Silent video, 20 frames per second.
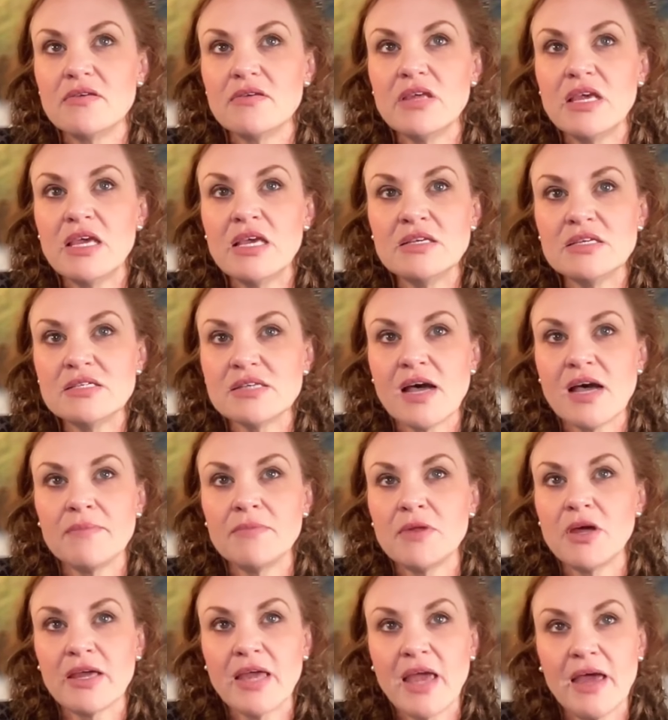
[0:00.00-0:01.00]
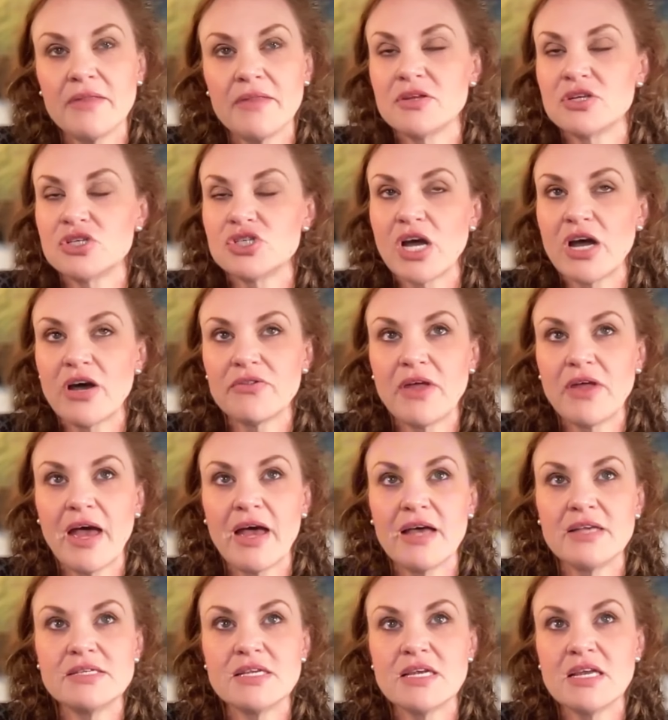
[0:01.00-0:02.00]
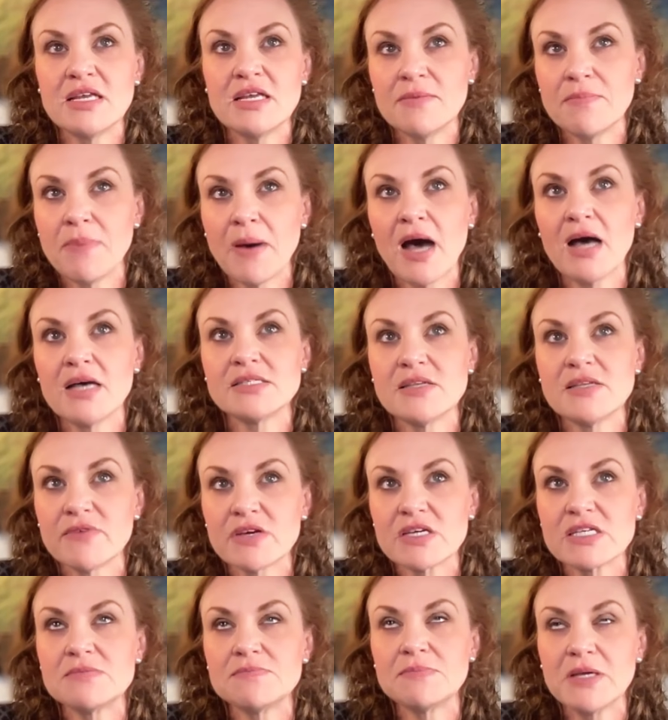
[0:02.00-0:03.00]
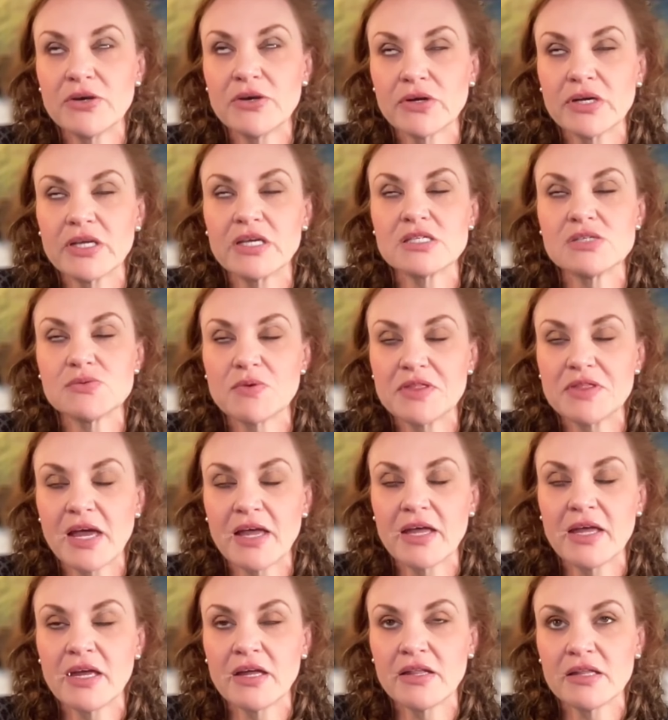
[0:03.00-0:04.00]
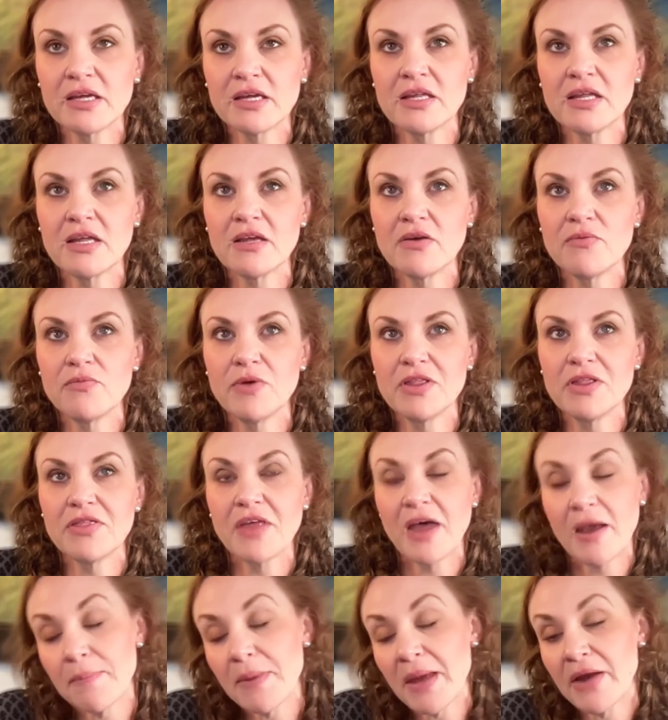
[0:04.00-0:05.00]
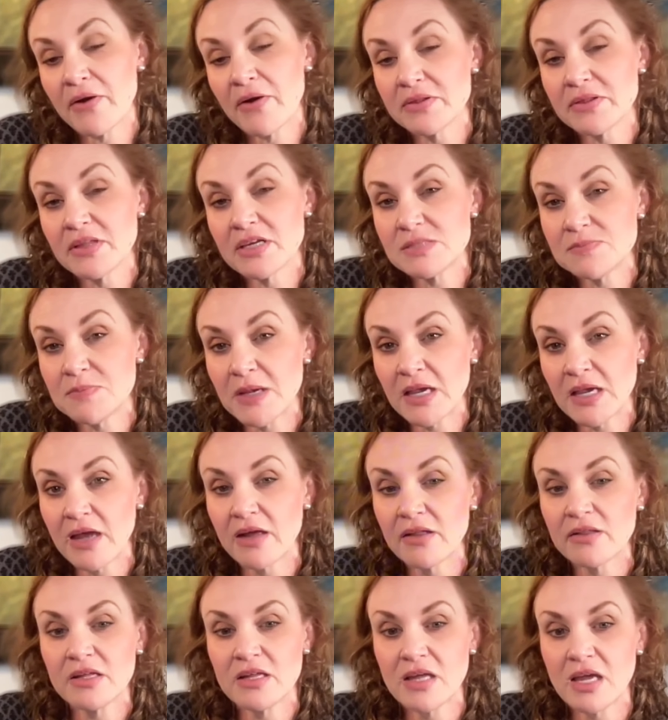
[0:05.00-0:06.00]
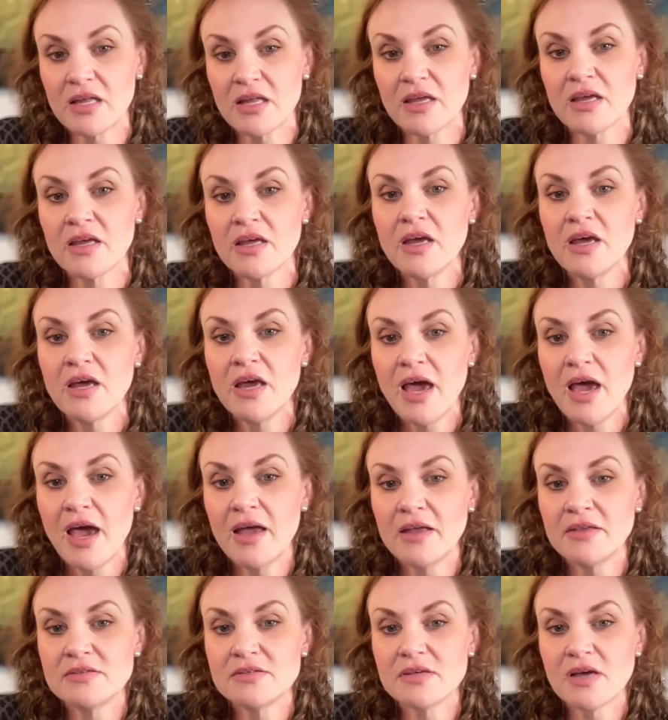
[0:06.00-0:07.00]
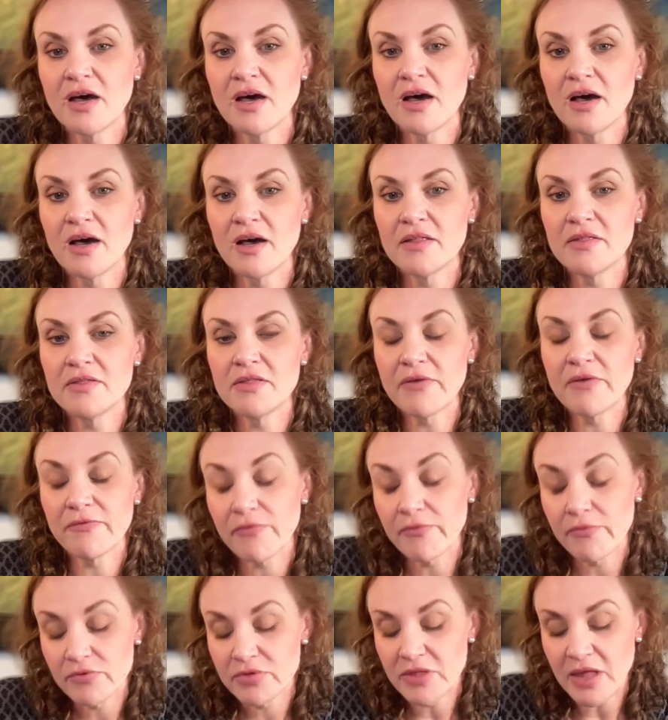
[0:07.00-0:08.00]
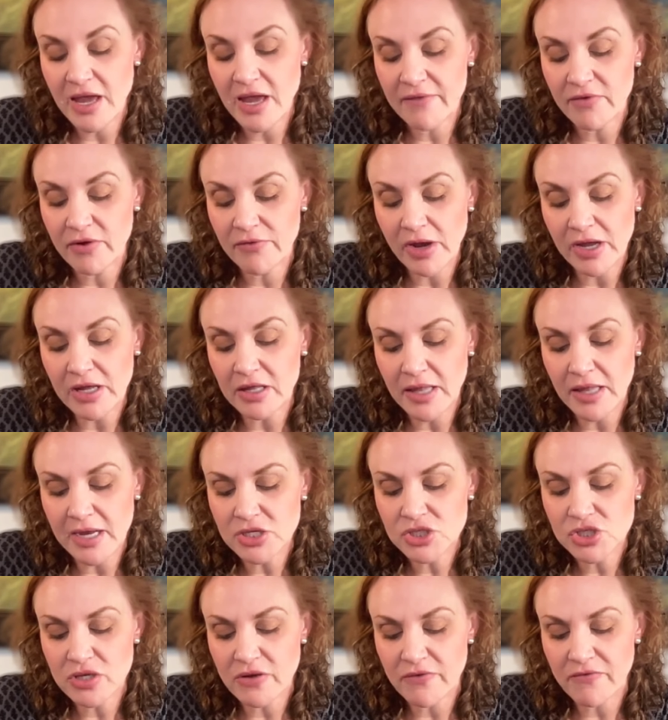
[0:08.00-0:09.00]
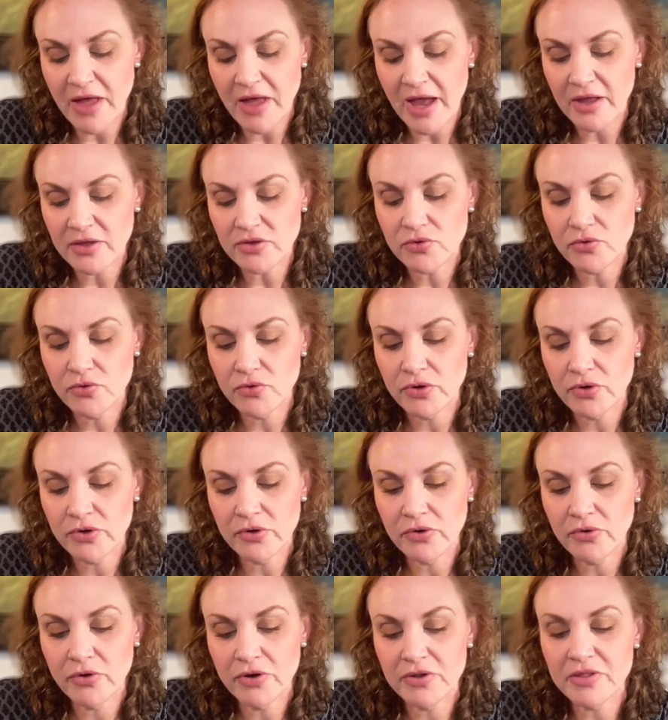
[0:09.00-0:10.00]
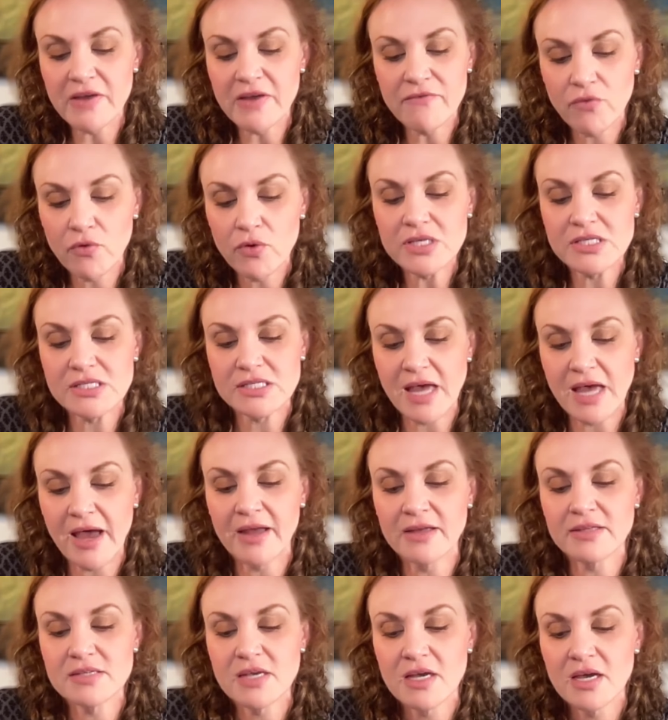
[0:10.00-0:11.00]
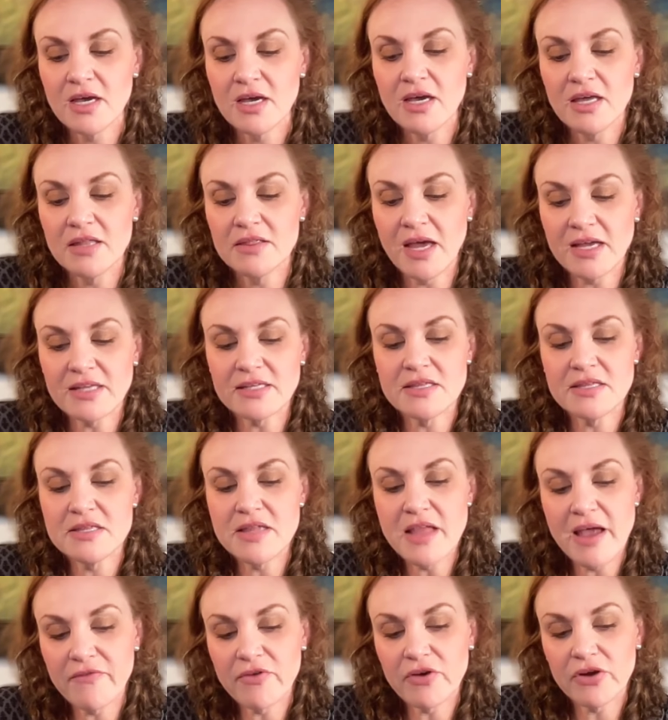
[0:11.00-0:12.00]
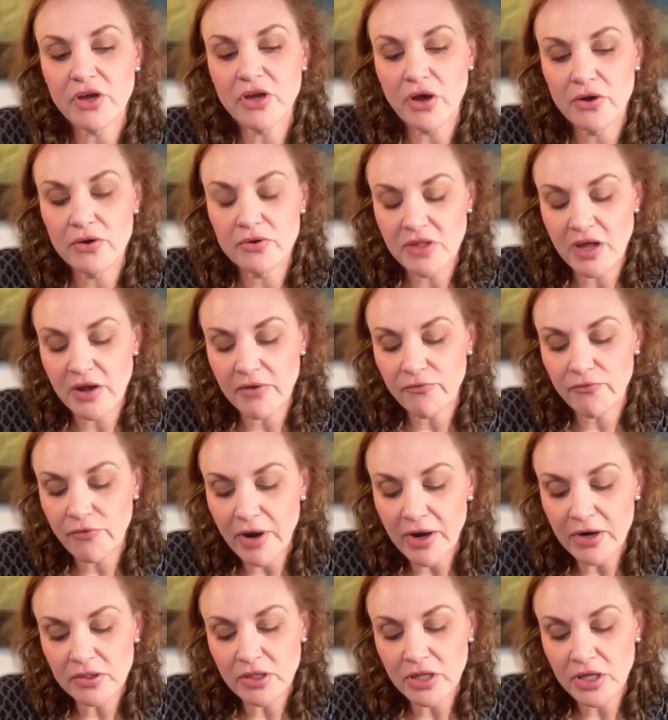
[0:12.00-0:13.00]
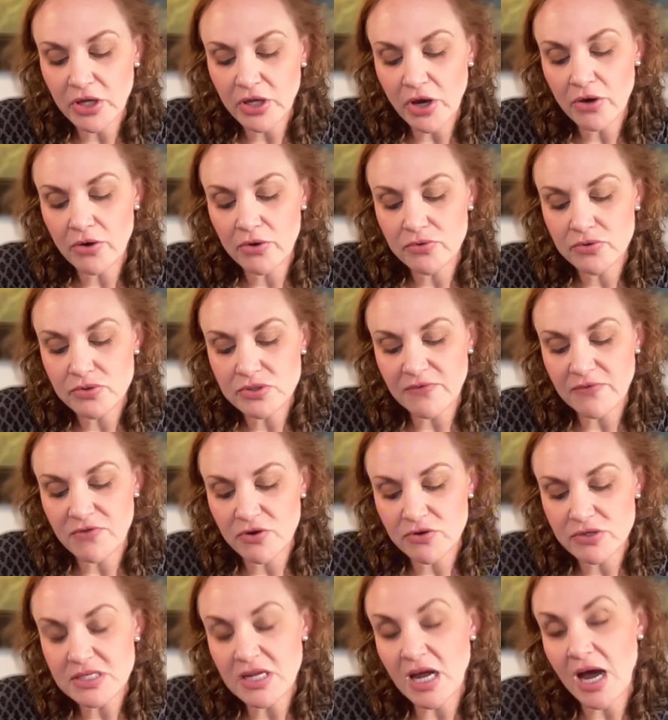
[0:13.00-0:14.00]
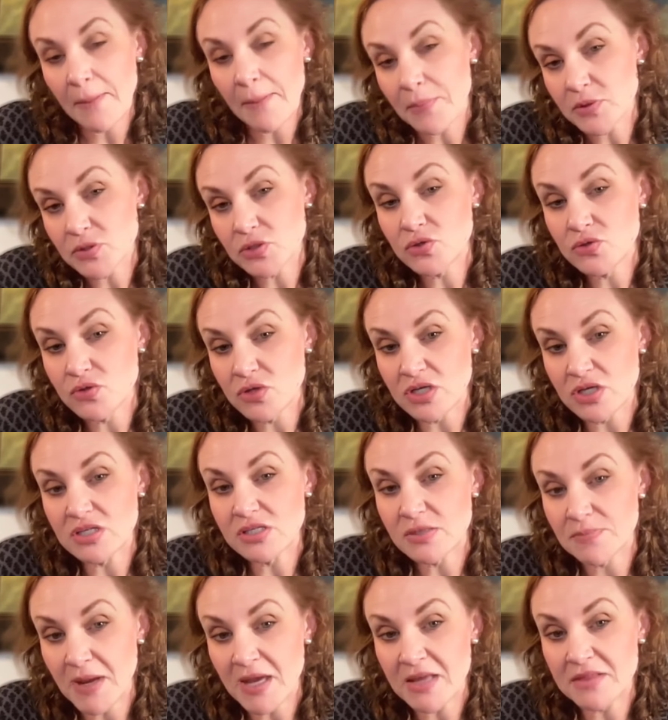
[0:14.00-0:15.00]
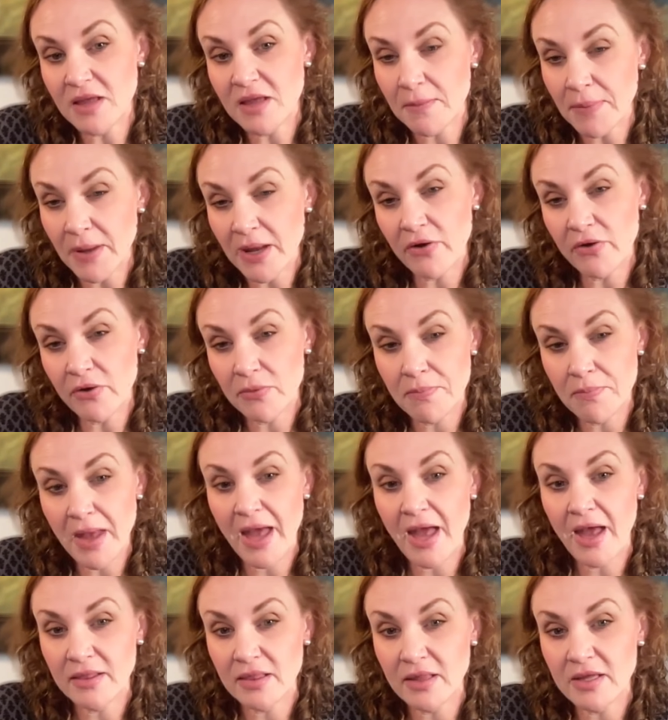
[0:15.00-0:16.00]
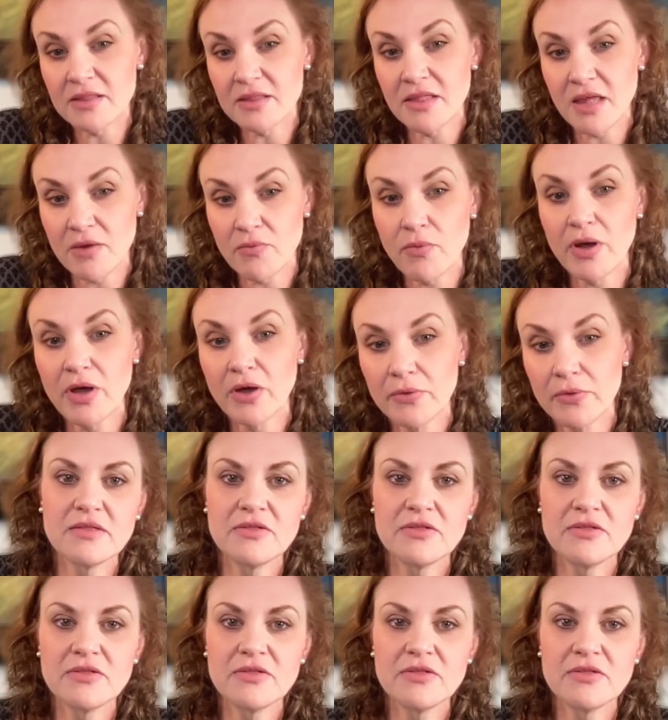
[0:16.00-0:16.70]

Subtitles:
anytime that, again, the child that has any positive experience with that parent that's being alienated, and they have a recollection of that, or they voice that that rarely goes. If there's an opportunity to paint that parent badly, they will.